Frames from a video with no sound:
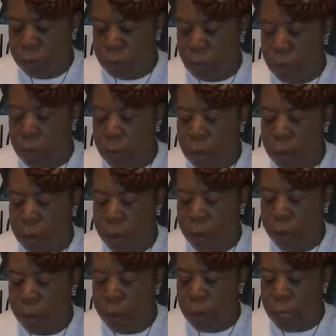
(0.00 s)
Okay.
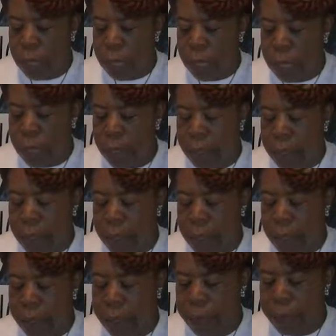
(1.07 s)
Yeah, and
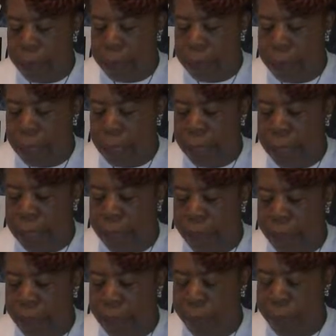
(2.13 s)
you had said
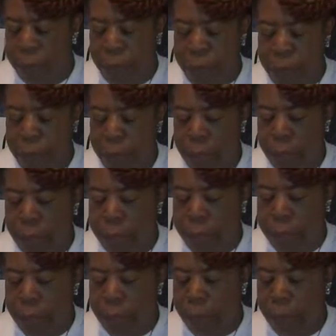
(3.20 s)
something about the
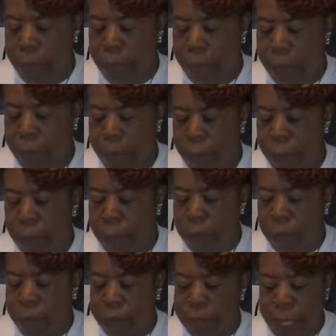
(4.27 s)
WWF.
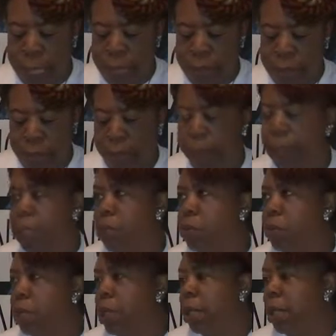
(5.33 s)
It was canceled by
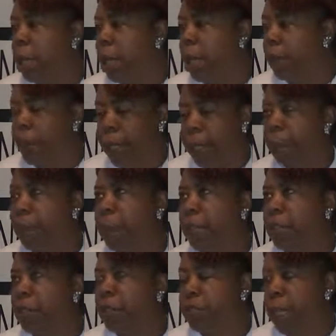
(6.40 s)

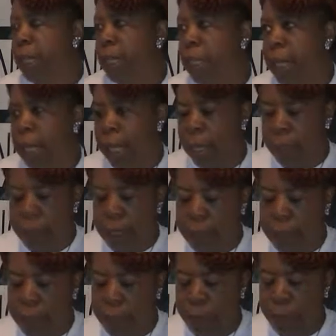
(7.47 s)
that you said that
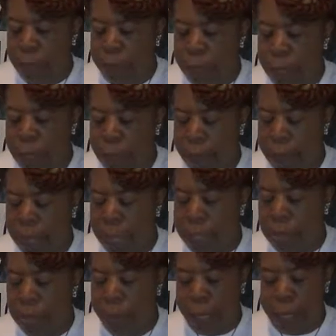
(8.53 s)
they was
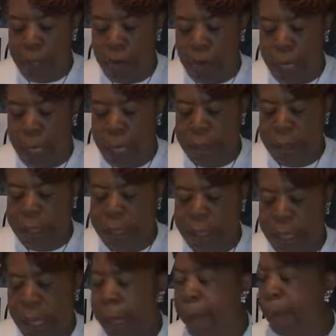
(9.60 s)
canceled by the United States
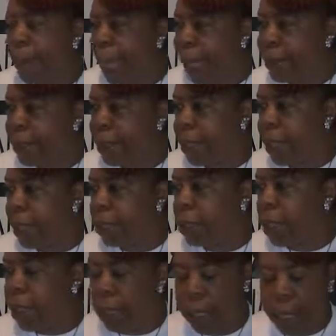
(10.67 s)
Patent
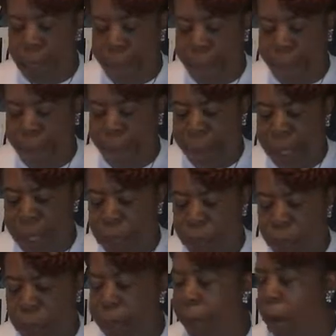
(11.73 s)
and
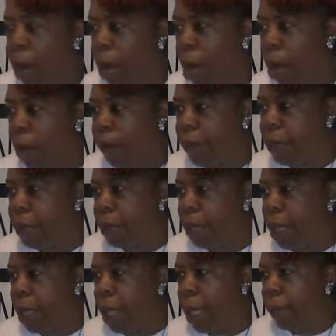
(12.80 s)
Trademark Office.
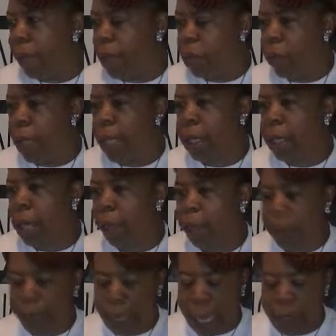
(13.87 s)
And then you had a couple
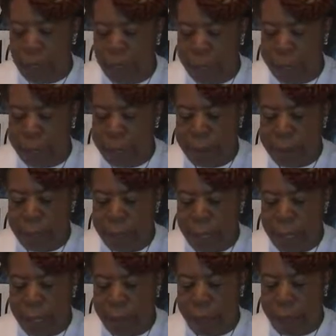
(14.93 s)
of documents
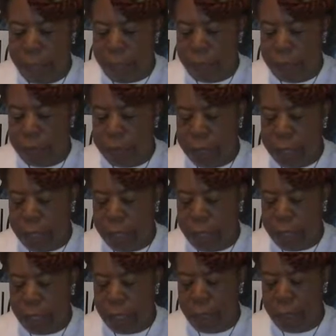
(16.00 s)
that you said
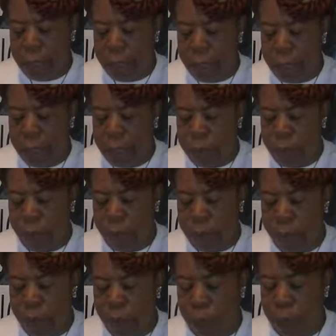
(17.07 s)
the one
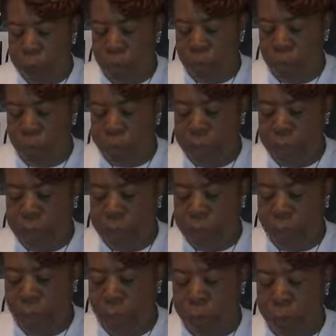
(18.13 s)
of them registration
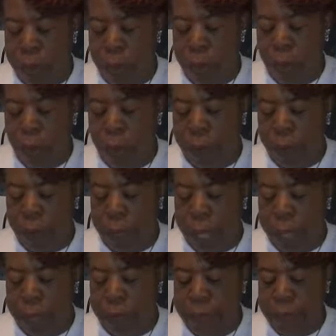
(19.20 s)
number was
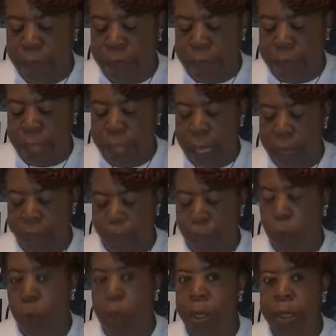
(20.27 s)

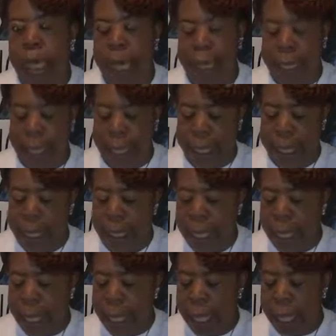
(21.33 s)
1579498,
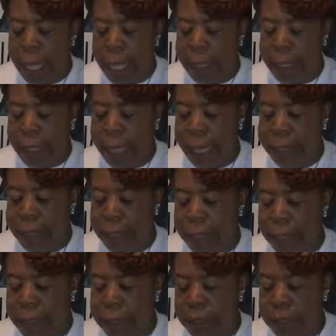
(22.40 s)
and the
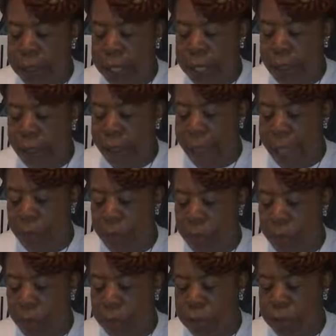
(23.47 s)
cancellation date of that
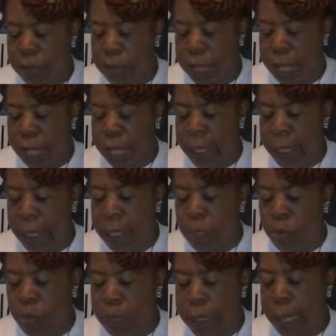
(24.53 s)
one was July
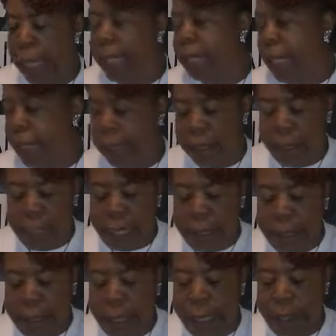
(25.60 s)
29th,
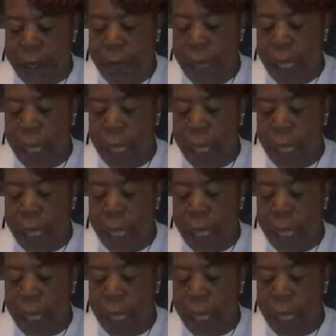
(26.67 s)
1996.